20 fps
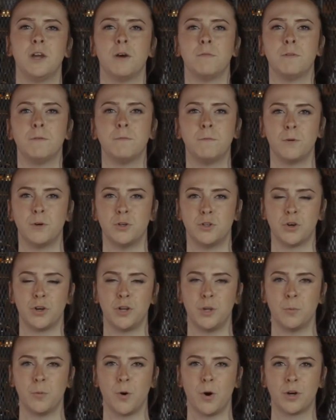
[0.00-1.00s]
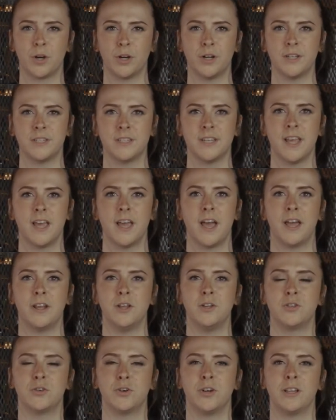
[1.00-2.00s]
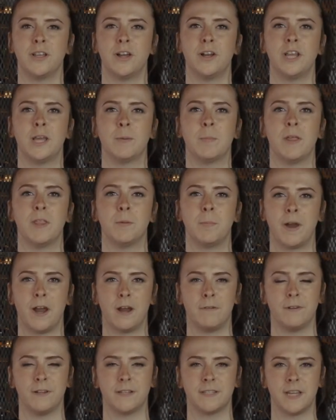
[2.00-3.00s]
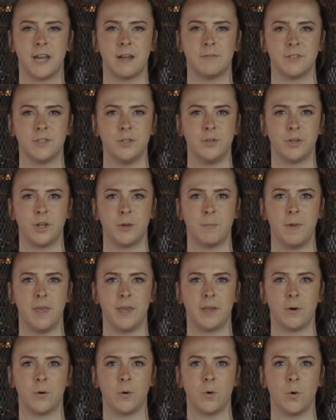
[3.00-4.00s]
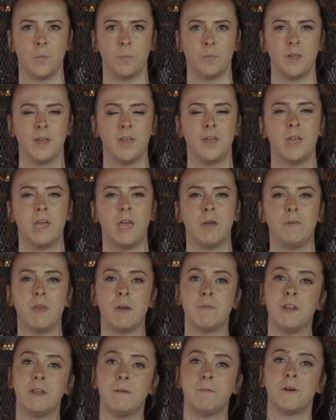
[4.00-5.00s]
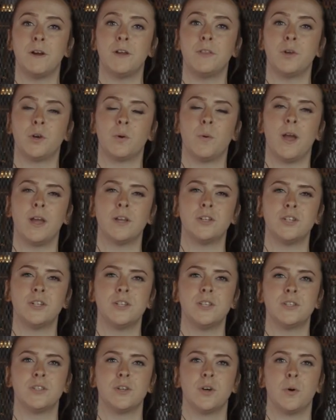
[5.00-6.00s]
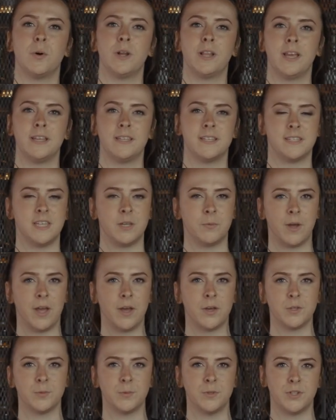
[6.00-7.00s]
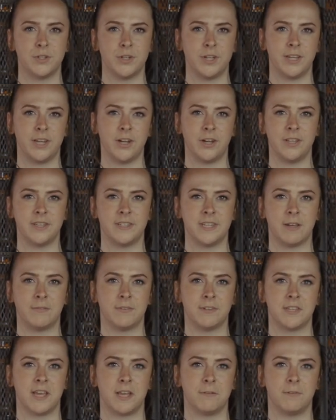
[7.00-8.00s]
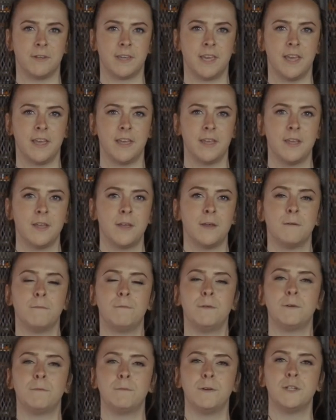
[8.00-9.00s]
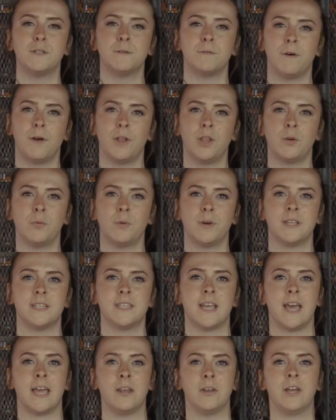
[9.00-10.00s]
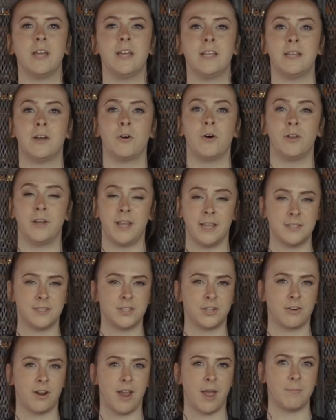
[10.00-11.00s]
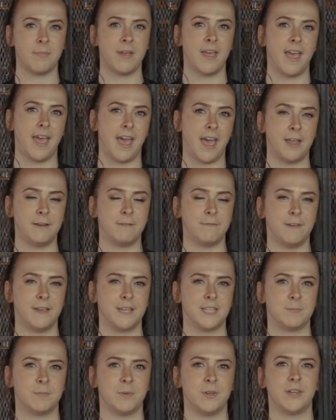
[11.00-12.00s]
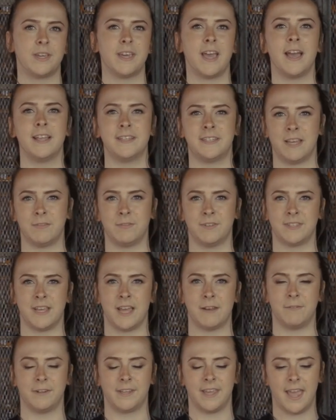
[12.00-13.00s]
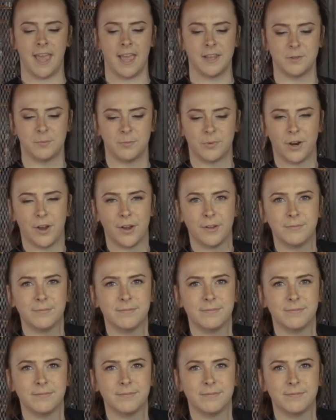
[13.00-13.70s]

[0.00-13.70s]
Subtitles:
of the 4 Johnnie Walkers and enjoyed learning about the perfect serves that you can make at home. If you have any further questions or would like to see what else we're doing here at the Devil's Advocate, feel free to follow us on Instagram and Facebook at Devil's Advocate Edinburgh.